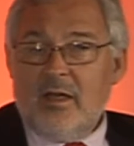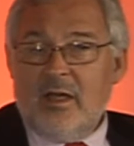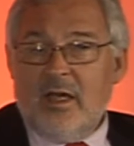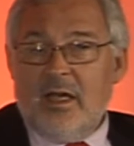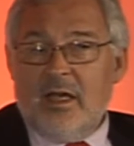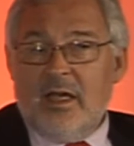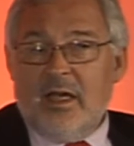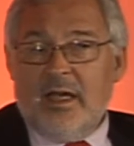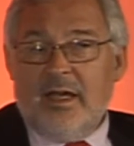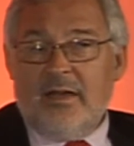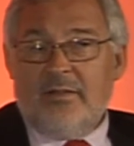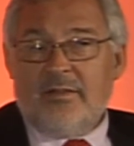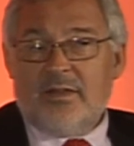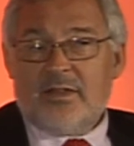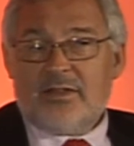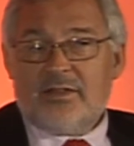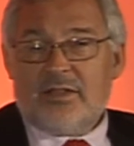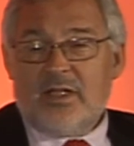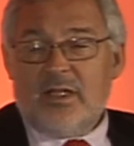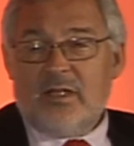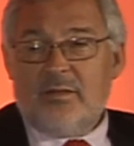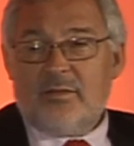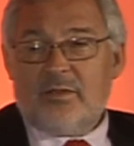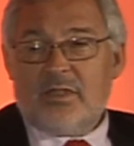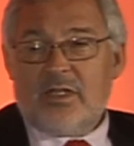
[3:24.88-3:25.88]
At the
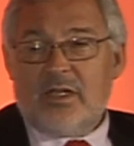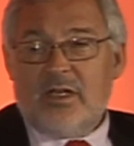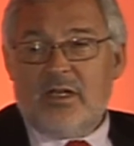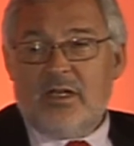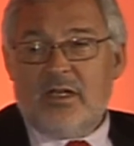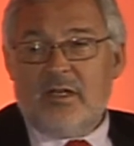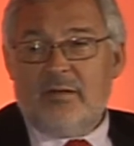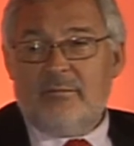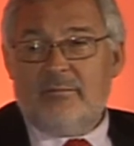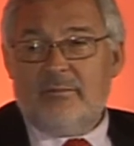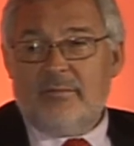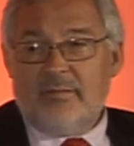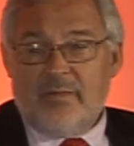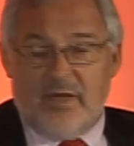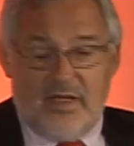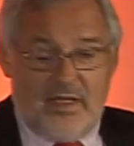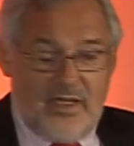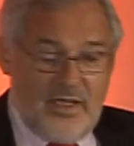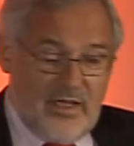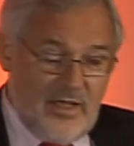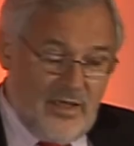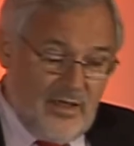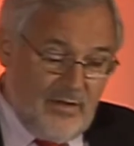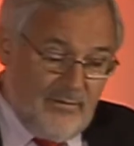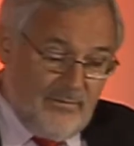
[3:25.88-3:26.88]
same time,
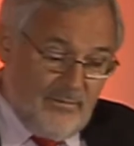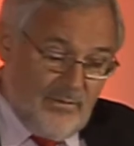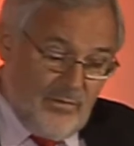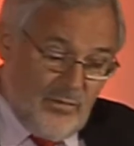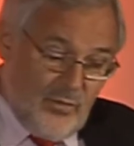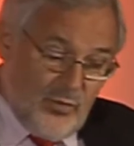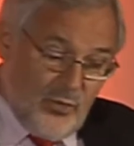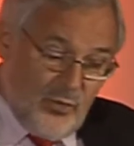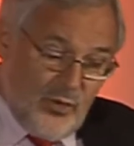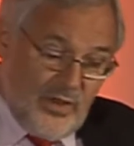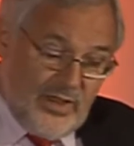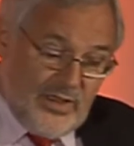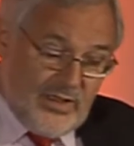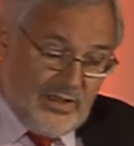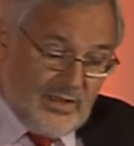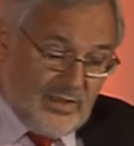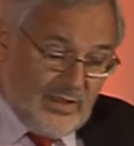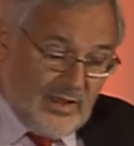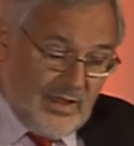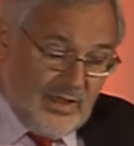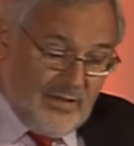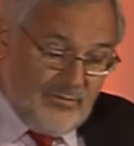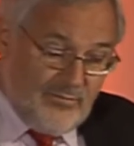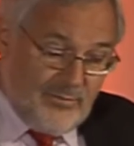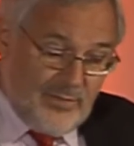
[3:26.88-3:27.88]
we did
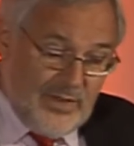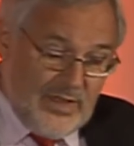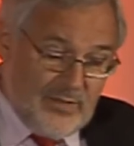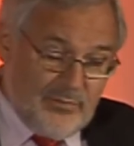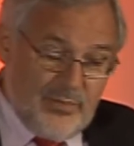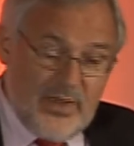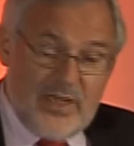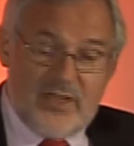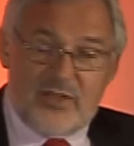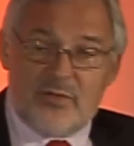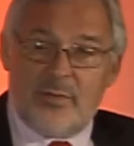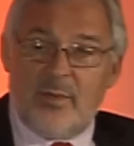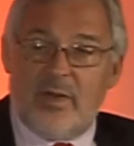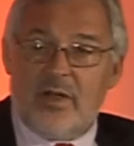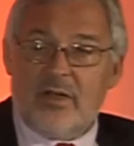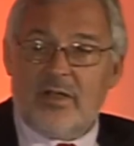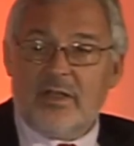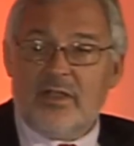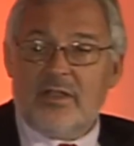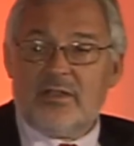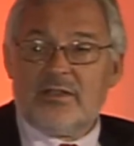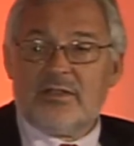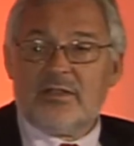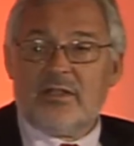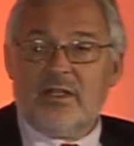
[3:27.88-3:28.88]
a big
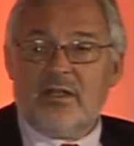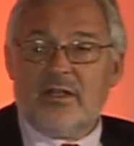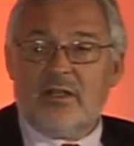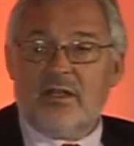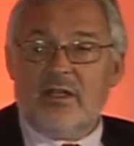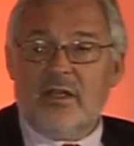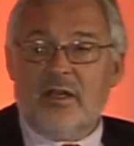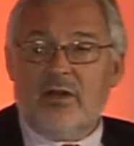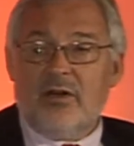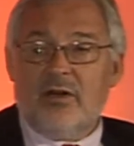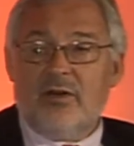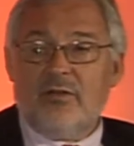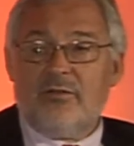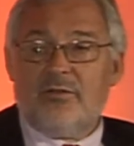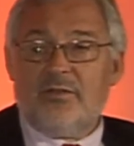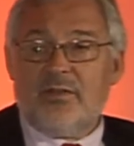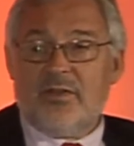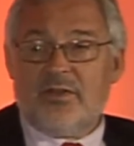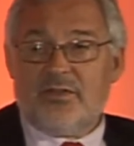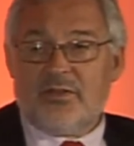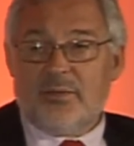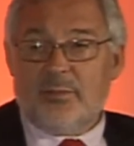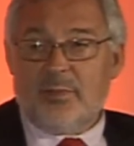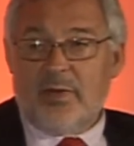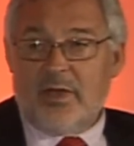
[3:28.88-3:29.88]
benchmarking study of the
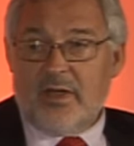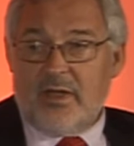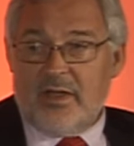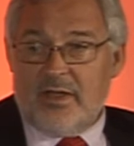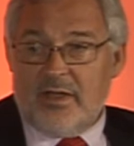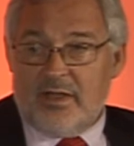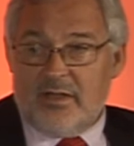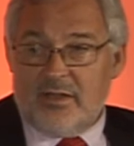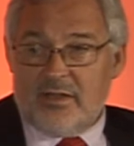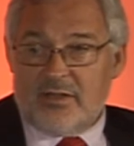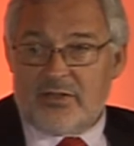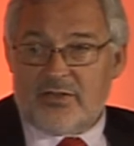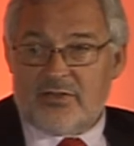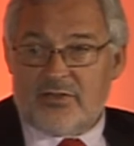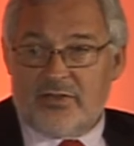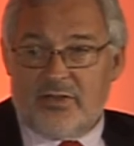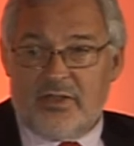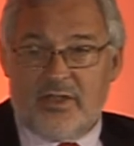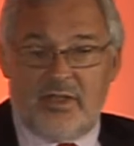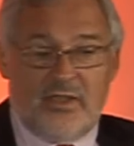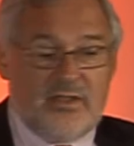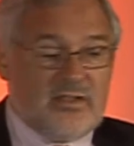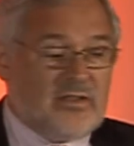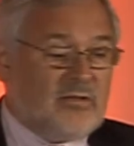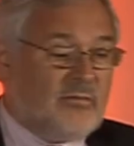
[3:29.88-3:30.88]
supply
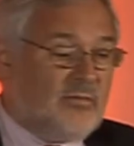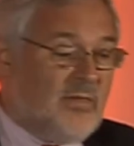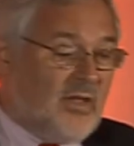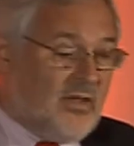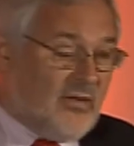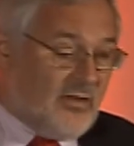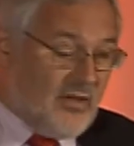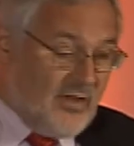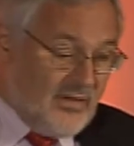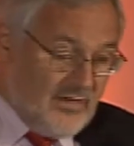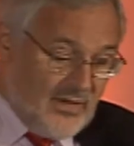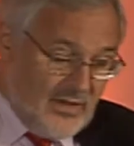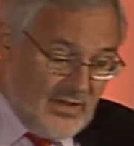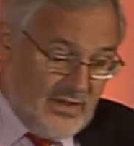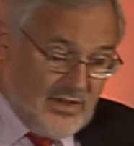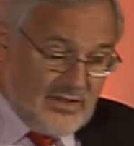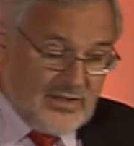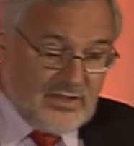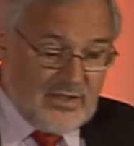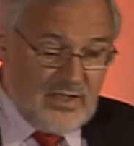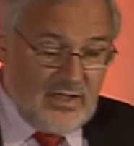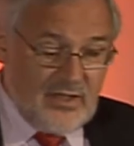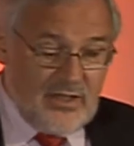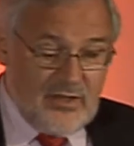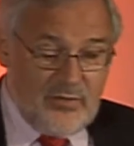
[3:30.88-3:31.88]
industry to mirror the
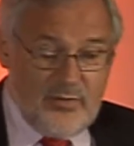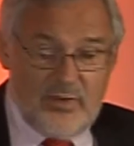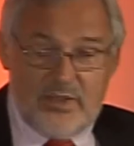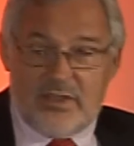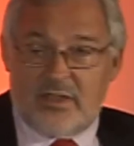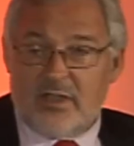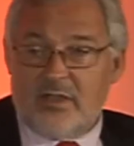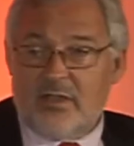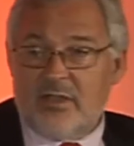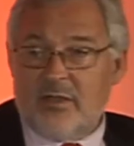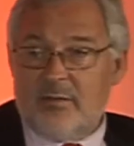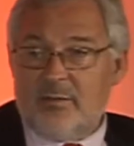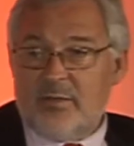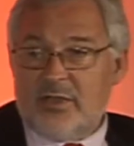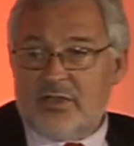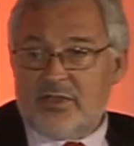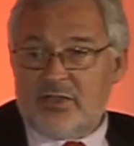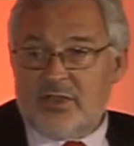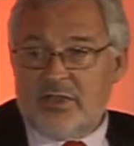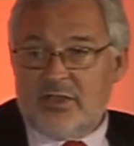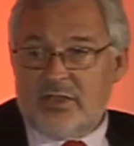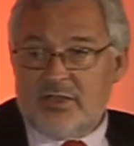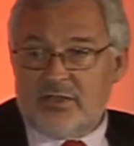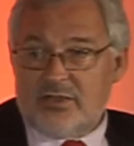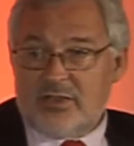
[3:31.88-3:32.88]
study we'd done, The
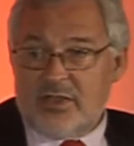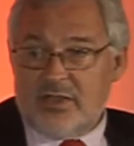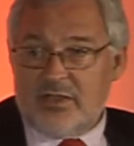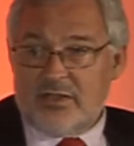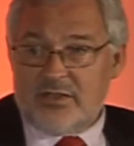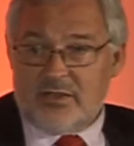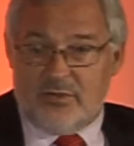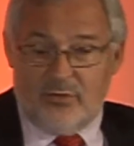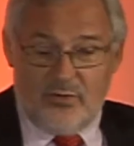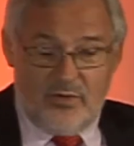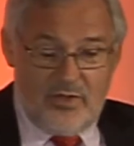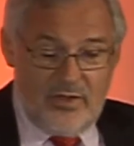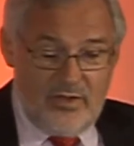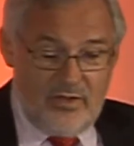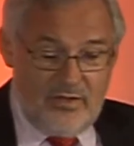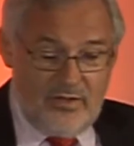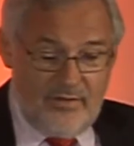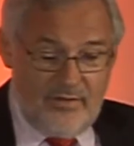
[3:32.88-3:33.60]
Machine That Changed the World,